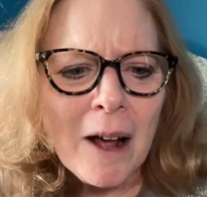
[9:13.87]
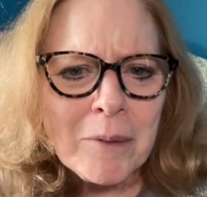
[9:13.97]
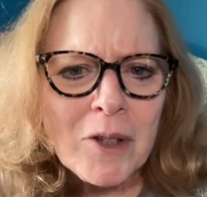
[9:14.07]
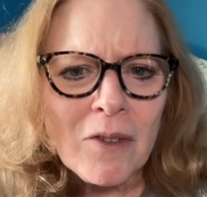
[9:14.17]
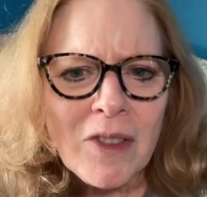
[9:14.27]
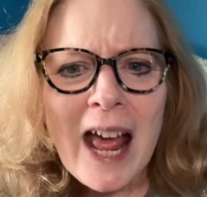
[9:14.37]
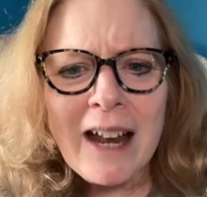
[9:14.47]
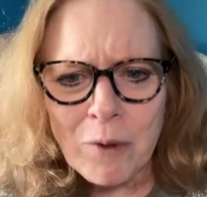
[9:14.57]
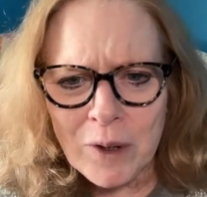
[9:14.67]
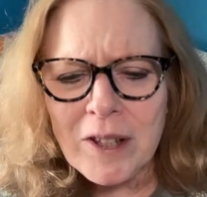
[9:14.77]
So
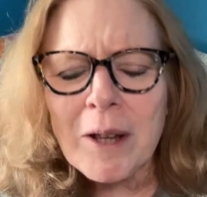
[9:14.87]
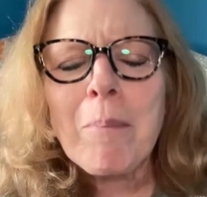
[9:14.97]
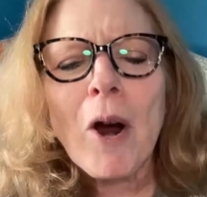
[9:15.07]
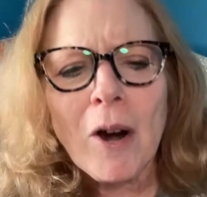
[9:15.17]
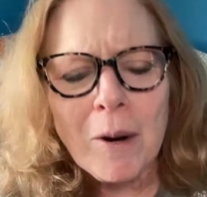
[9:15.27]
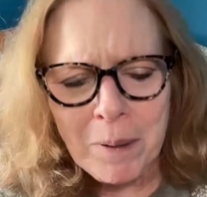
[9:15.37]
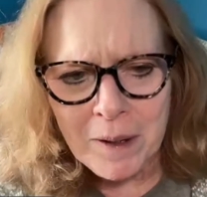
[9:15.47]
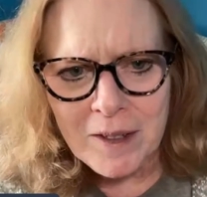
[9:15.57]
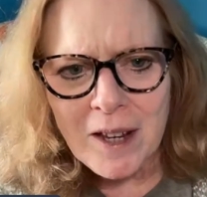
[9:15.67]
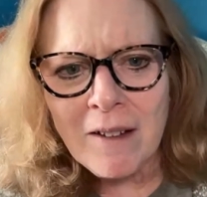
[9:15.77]
that was the
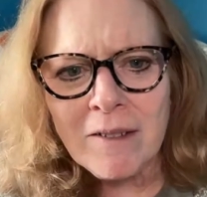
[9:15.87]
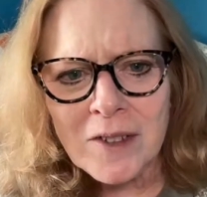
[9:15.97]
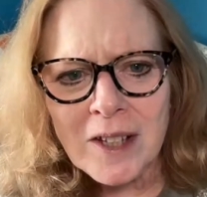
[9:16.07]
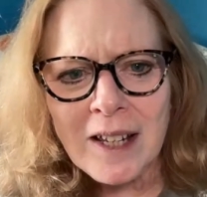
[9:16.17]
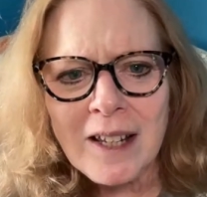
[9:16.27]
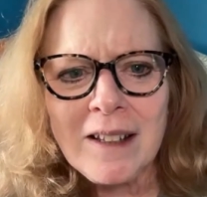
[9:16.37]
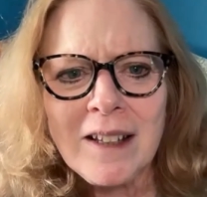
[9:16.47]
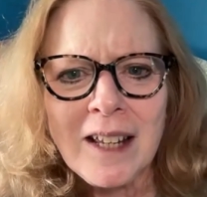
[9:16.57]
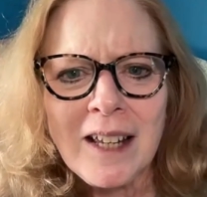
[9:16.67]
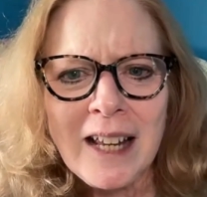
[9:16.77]
purpose of
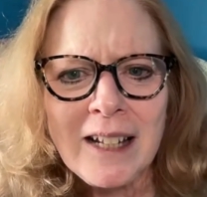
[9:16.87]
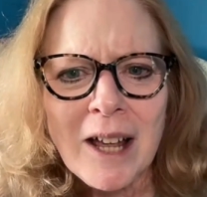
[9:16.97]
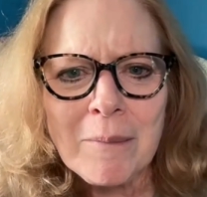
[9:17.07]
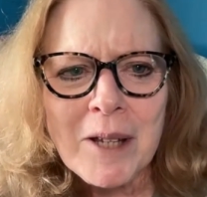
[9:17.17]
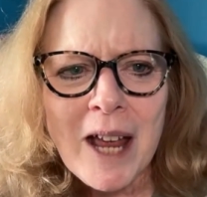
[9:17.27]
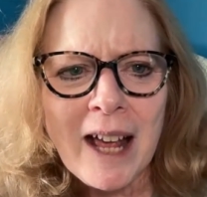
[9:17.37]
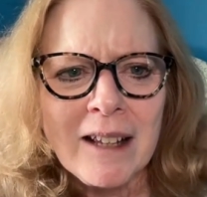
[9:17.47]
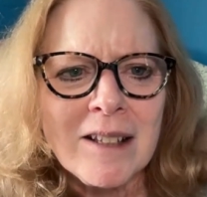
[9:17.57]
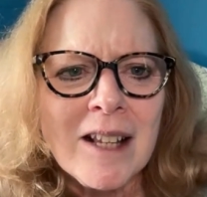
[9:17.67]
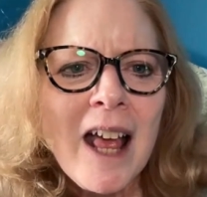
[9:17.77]
the income
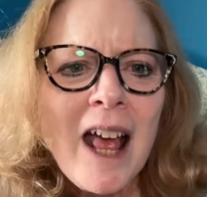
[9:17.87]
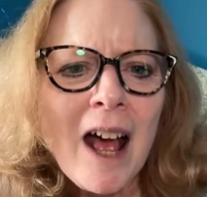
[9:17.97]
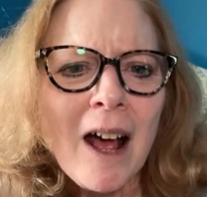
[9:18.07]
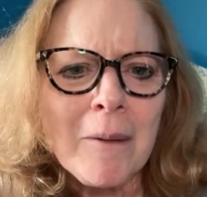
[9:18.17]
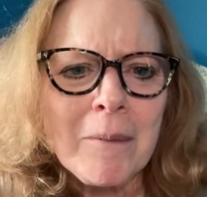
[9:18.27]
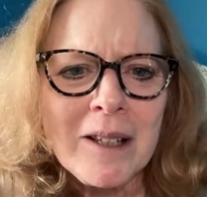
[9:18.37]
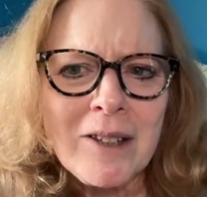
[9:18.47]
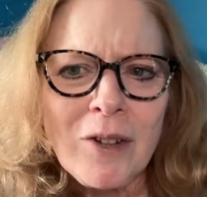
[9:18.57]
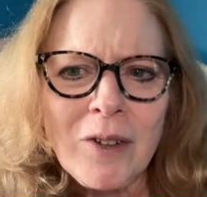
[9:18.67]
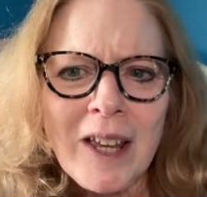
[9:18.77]
tax,
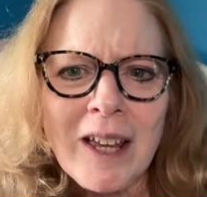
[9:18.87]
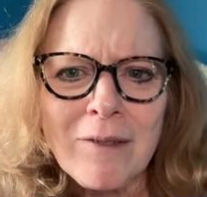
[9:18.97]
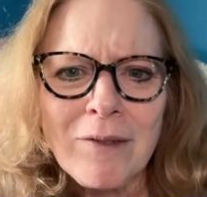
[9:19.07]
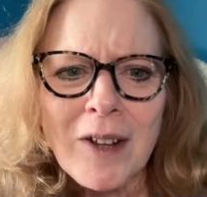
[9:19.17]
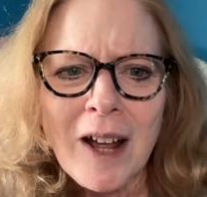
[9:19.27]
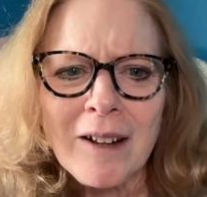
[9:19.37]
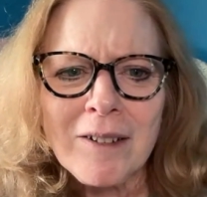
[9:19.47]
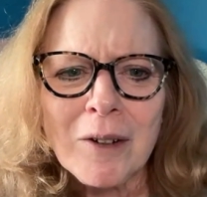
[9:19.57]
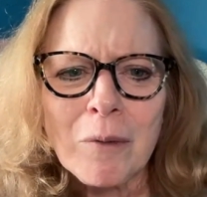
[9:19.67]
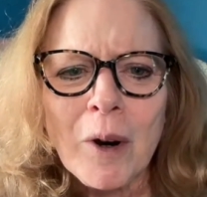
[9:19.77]
is to give
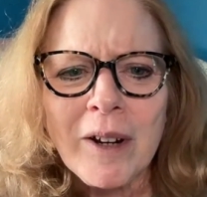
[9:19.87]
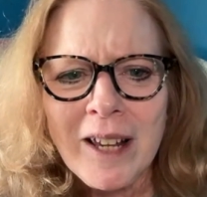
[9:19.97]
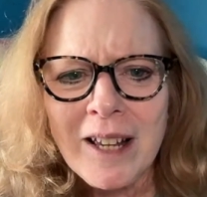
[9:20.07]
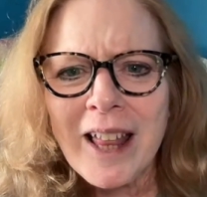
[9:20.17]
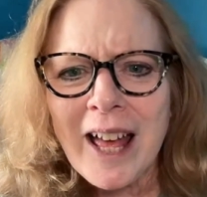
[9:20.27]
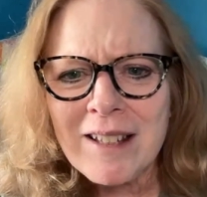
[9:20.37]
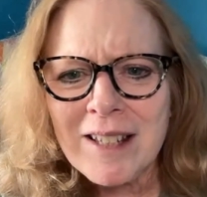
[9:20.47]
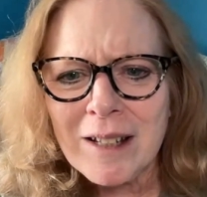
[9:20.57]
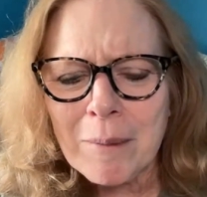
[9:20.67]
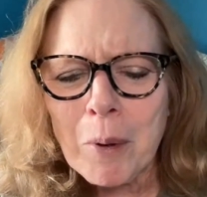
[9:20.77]
the working
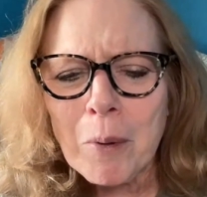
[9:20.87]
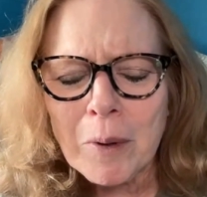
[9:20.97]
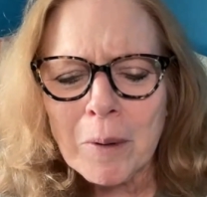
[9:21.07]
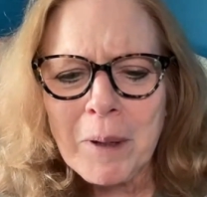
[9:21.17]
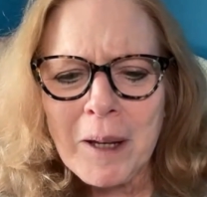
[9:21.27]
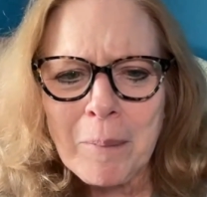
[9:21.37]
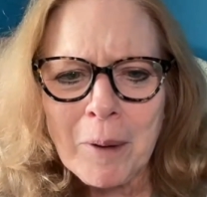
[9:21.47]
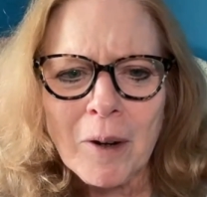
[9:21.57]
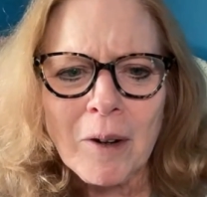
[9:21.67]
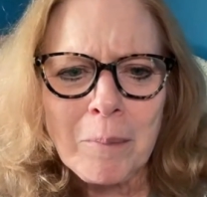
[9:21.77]
class and the poorer
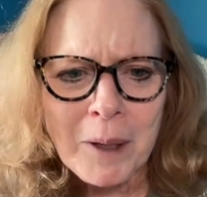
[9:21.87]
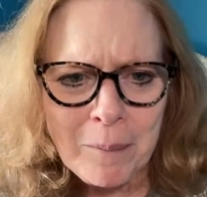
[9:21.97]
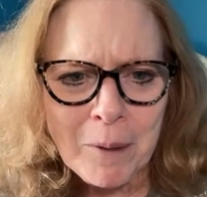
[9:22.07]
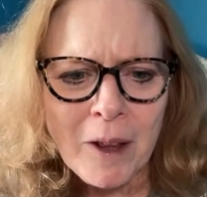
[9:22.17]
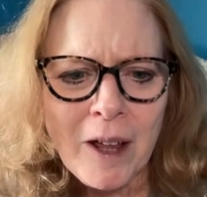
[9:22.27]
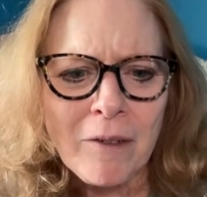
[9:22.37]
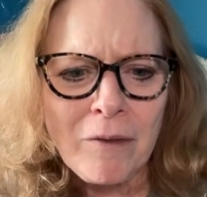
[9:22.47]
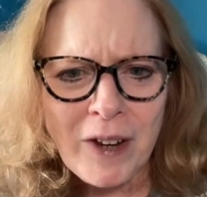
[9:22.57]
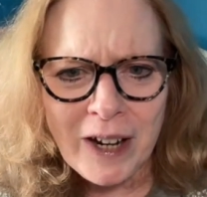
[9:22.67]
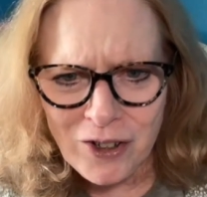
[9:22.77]
people a
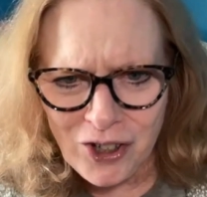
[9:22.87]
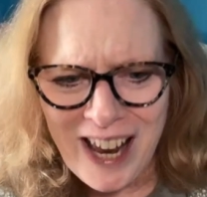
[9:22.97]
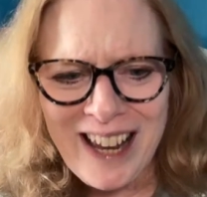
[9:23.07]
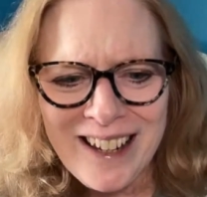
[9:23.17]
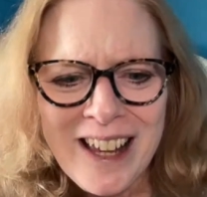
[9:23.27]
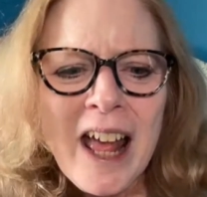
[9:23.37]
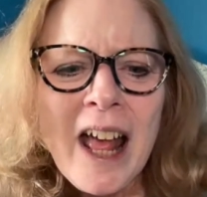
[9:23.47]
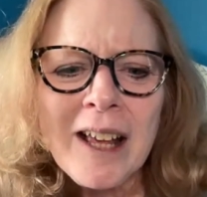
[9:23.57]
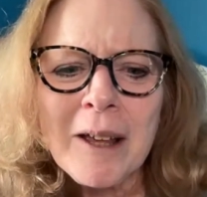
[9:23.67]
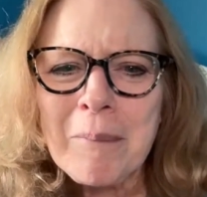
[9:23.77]
fair shake
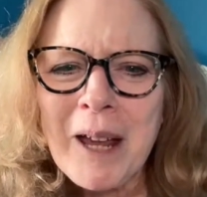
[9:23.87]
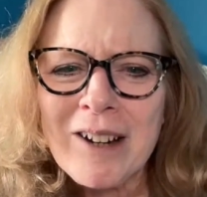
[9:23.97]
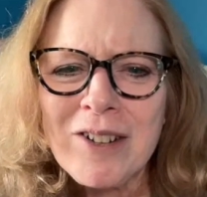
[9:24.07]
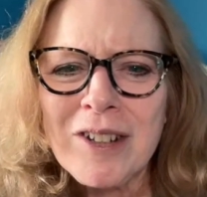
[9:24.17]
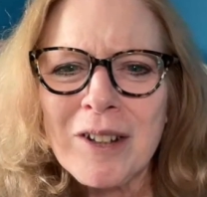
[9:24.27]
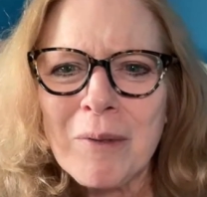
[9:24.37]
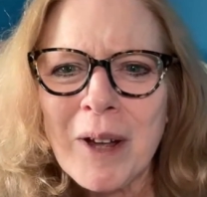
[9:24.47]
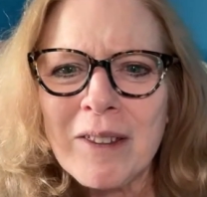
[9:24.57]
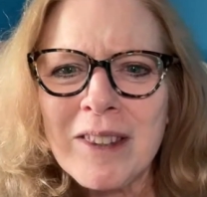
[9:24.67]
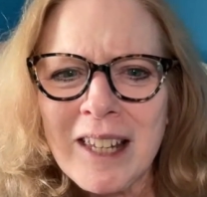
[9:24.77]
compared to the
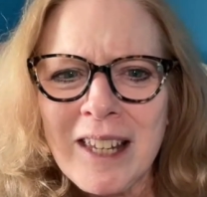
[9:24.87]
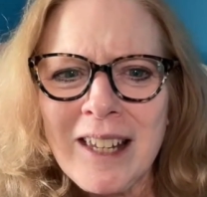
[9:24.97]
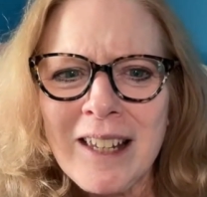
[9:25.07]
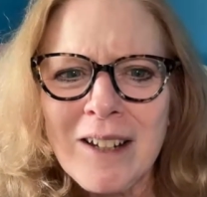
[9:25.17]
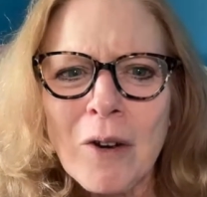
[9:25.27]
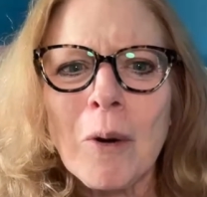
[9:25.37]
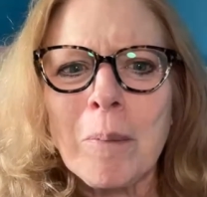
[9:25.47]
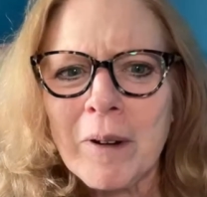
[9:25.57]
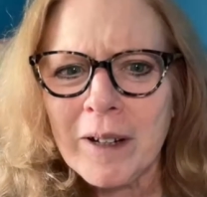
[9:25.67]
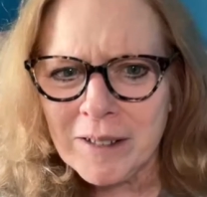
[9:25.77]
wealthy
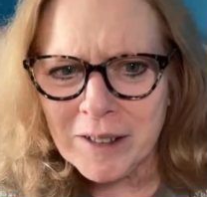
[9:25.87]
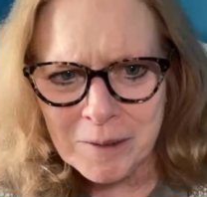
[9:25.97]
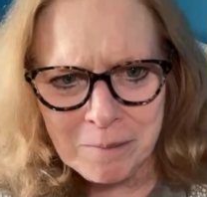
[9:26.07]
corporate